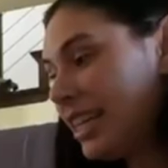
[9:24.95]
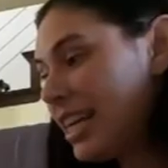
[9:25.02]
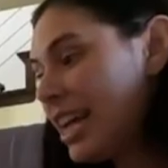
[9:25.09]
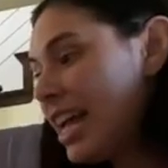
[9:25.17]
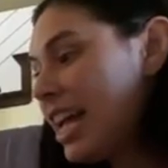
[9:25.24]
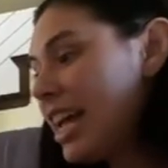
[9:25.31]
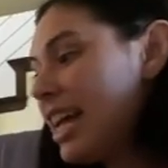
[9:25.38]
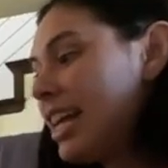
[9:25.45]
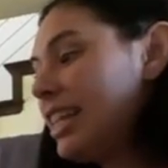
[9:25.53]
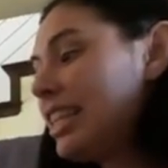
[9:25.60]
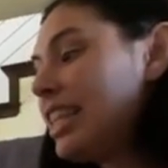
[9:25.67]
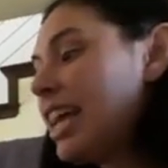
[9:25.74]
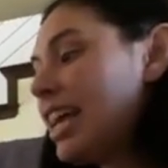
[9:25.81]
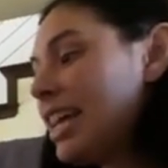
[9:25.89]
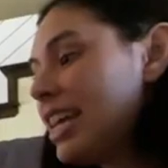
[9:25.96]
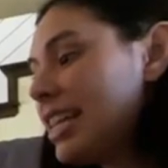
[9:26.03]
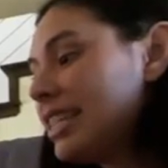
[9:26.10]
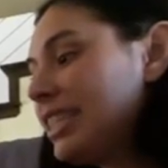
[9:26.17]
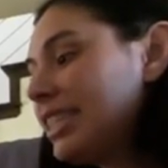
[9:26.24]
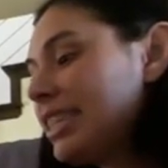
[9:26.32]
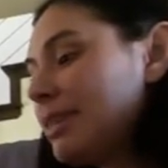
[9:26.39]

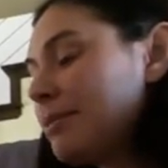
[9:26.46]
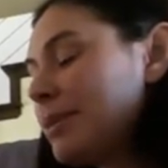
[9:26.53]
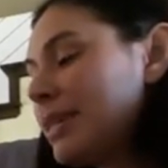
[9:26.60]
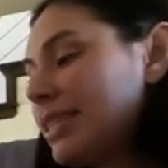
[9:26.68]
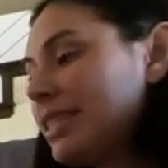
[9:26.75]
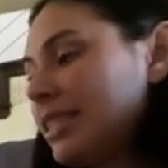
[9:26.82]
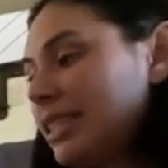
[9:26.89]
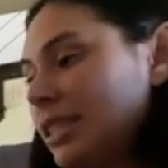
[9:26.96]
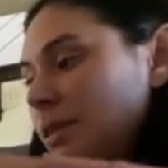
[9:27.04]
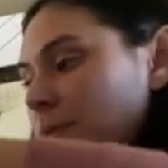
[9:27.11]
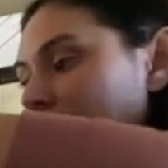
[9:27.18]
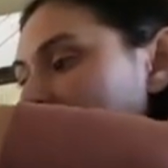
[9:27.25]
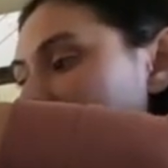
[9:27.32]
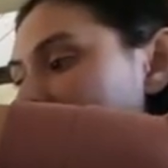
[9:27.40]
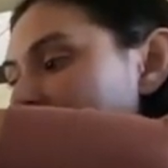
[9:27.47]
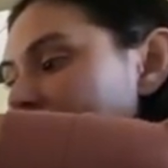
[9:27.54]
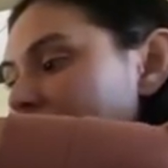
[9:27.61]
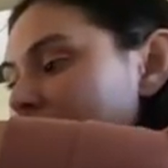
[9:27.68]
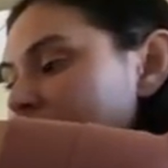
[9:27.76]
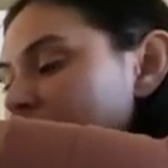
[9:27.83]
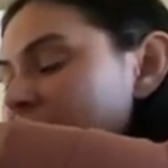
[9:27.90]
That itsy bitsy
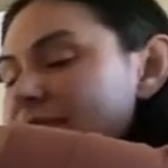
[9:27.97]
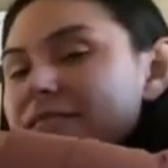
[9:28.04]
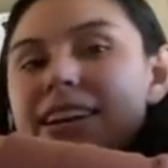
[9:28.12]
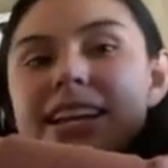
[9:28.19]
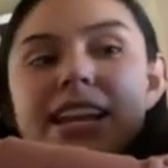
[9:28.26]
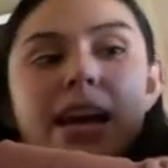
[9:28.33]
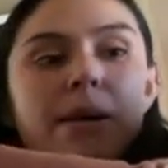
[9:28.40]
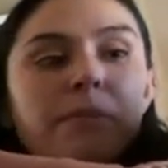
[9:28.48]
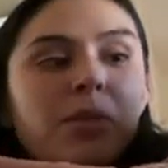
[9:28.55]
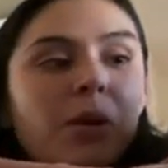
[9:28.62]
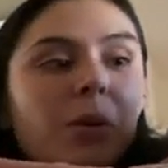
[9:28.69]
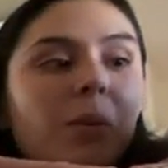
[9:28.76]
spider went up the